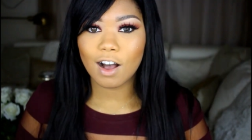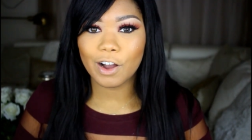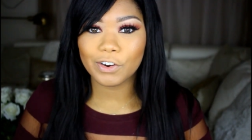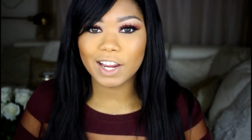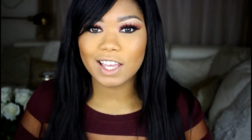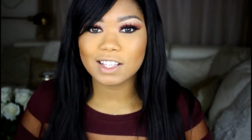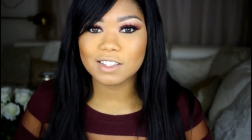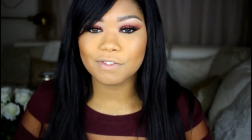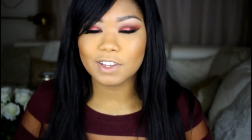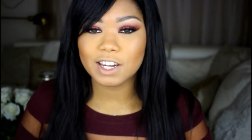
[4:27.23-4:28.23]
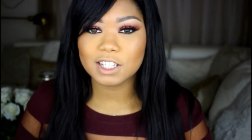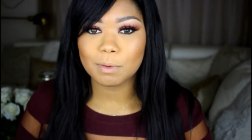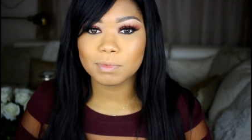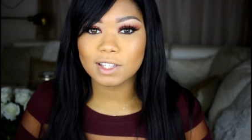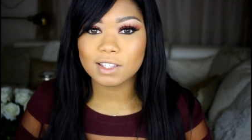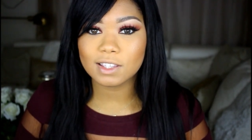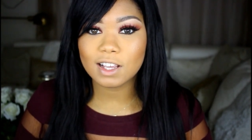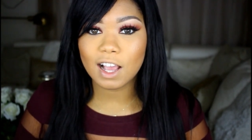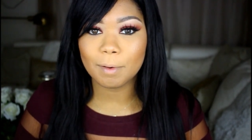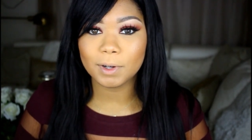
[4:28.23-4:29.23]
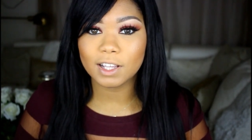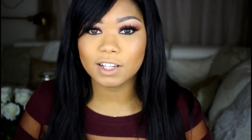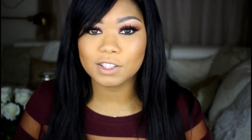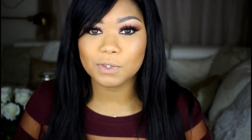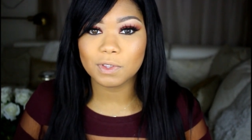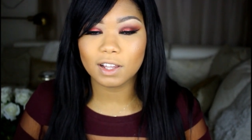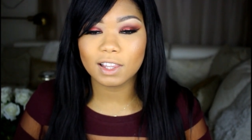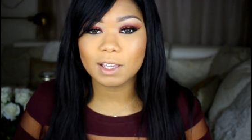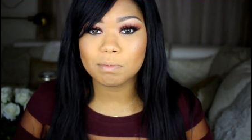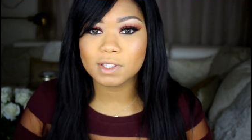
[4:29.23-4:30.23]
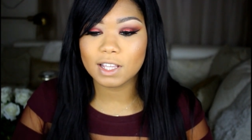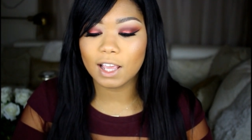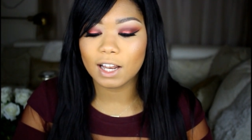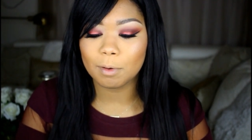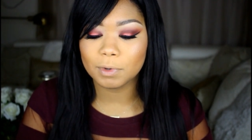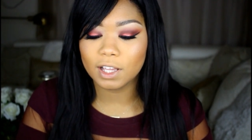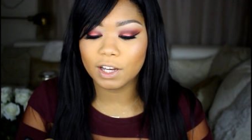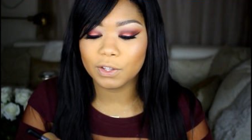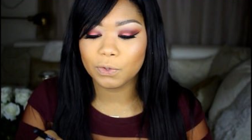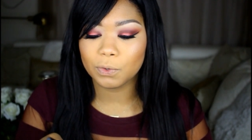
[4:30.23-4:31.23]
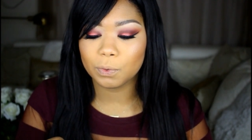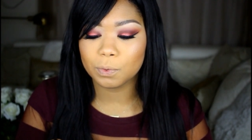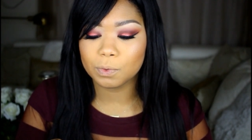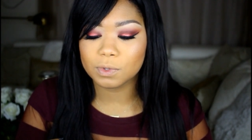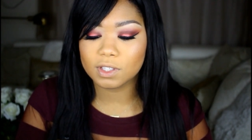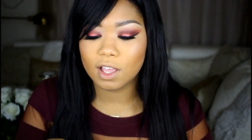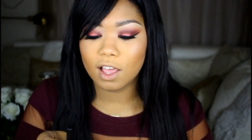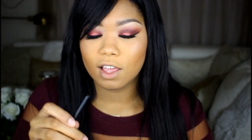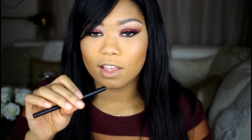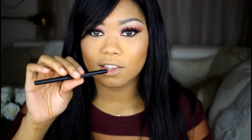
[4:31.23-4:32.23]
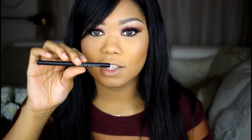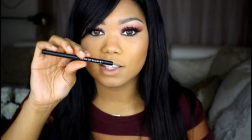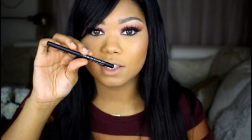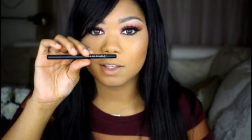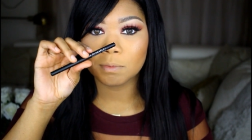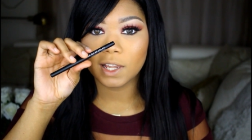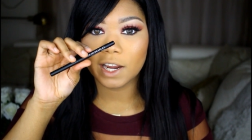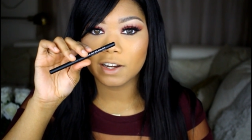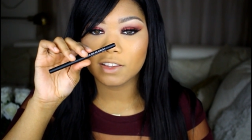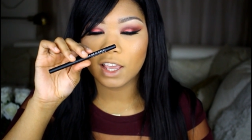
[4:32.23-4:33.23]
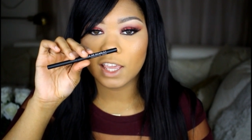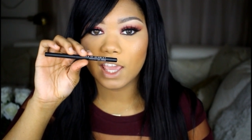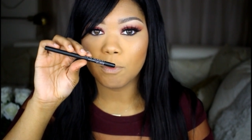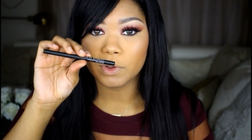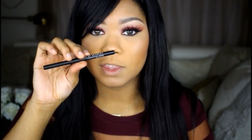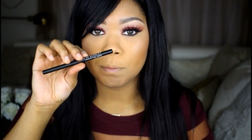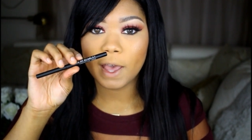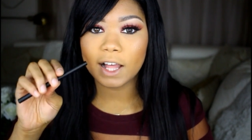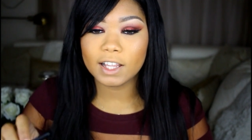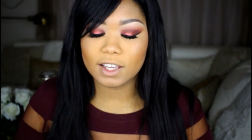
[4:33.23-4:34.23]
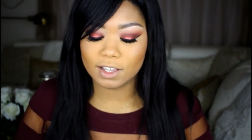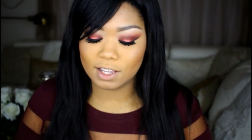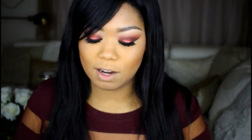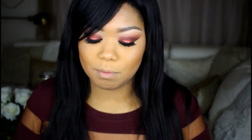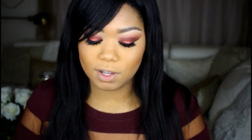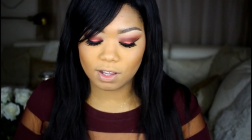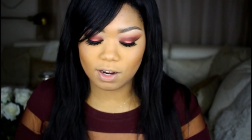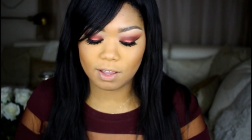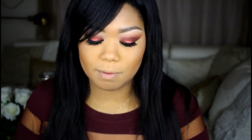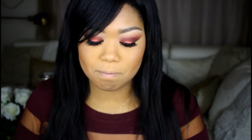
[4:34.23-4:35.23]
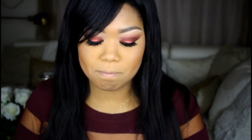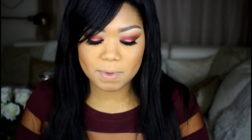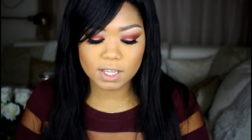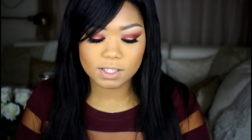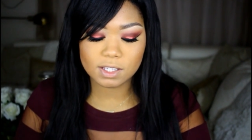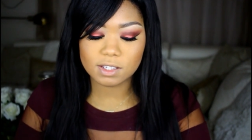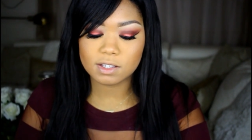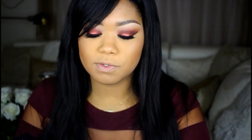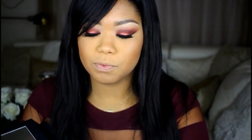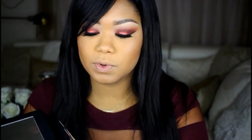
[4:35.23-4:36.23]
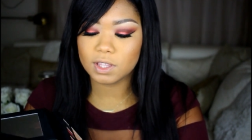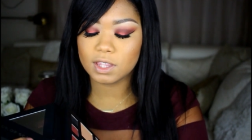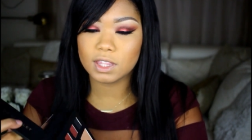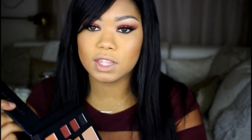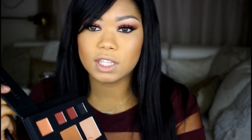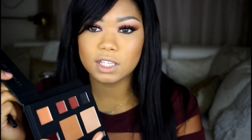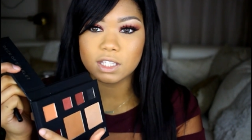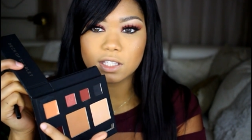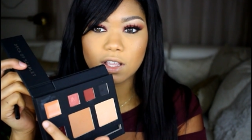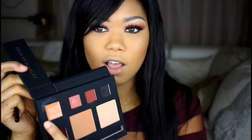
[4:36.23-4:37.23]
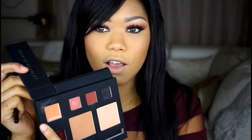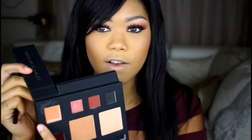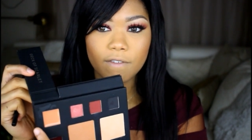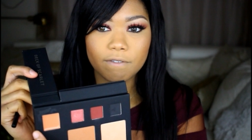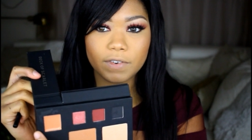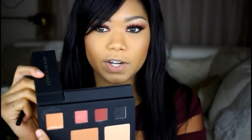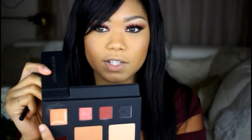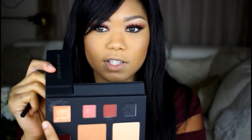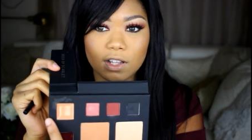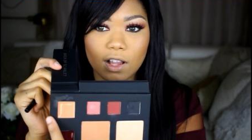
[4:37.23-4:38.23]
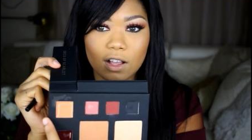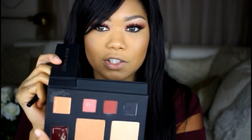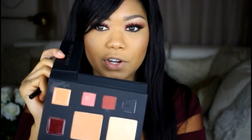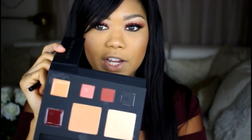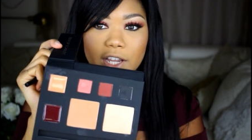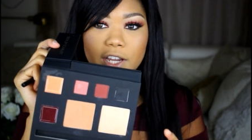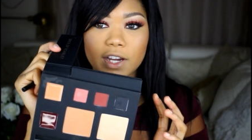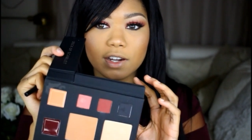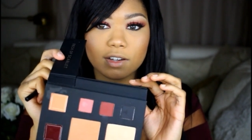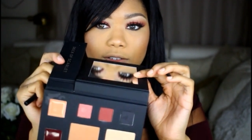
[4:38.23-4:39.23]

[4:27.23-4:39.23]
Alright, and to finish up this look, I'm going to do the lips, and I'm going to use this lip liner that came with the palette, and I'm going to mix it with this first gloss right here.